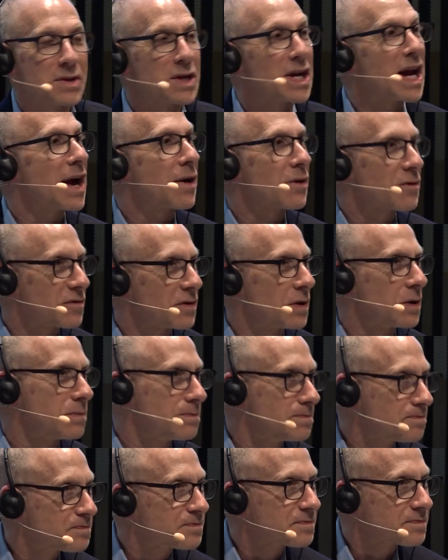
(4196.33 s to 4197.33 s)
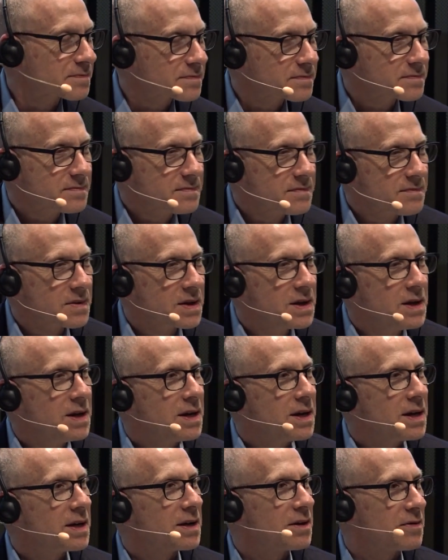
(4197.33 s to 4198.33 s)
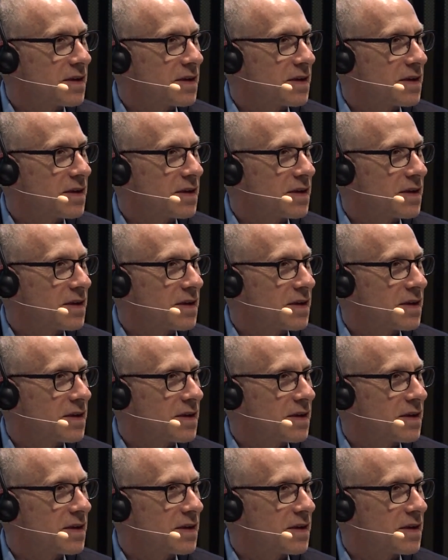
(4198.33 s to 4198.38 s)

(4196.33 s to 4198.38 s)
careful in